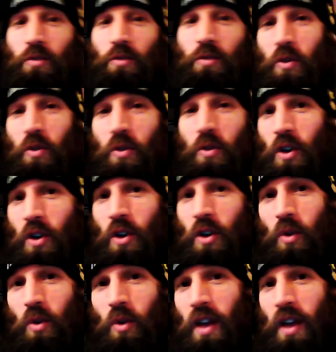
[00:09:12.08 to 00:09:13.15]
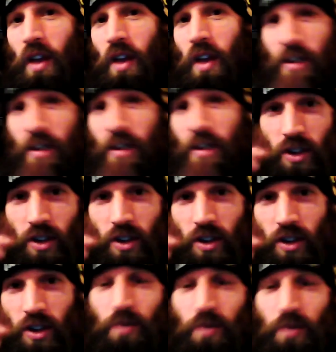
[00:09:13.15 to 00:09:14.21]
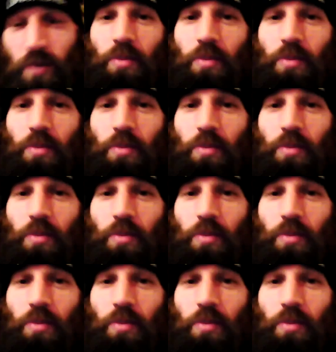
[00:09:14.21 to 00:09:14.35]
both where that justice was